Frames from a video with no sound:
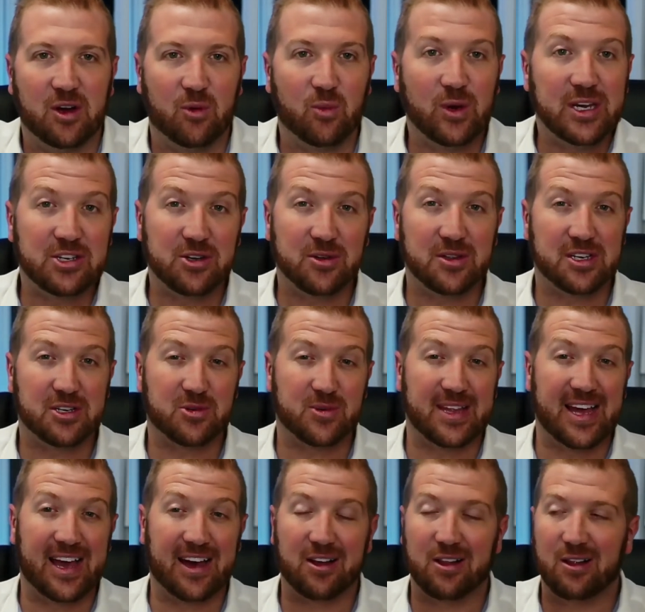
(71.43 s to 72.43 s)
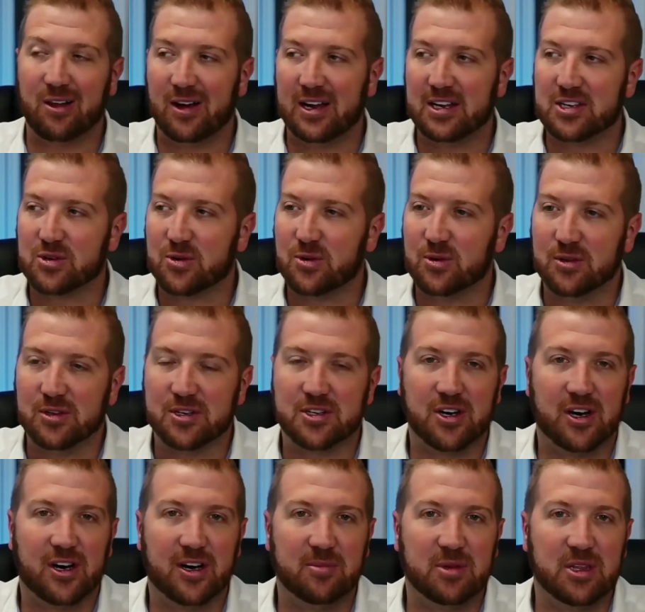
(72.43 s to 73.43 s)
We do this with our clients all the
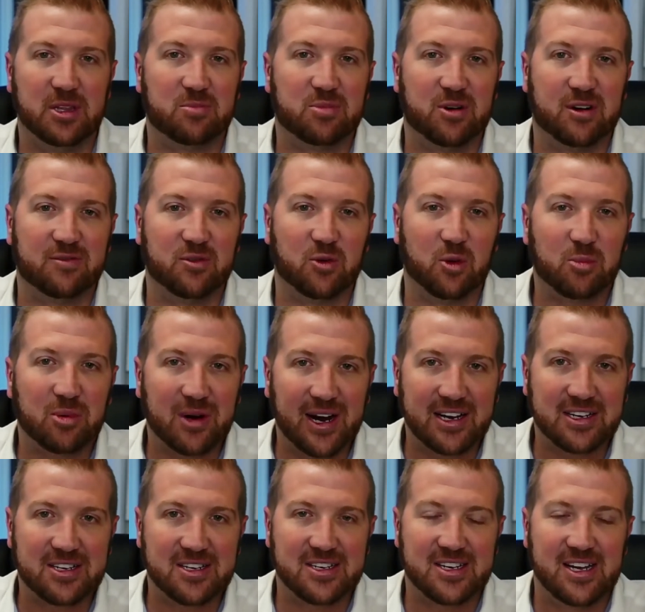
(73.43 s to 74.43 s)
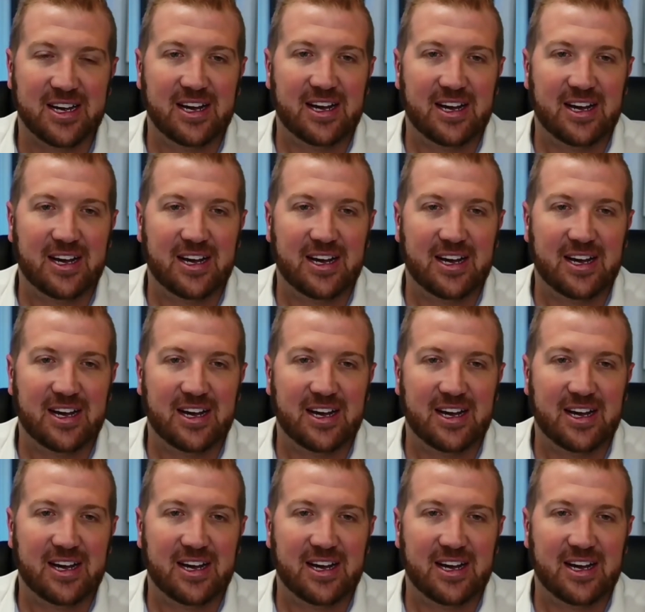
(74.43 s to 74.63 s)
time in the profitable practice.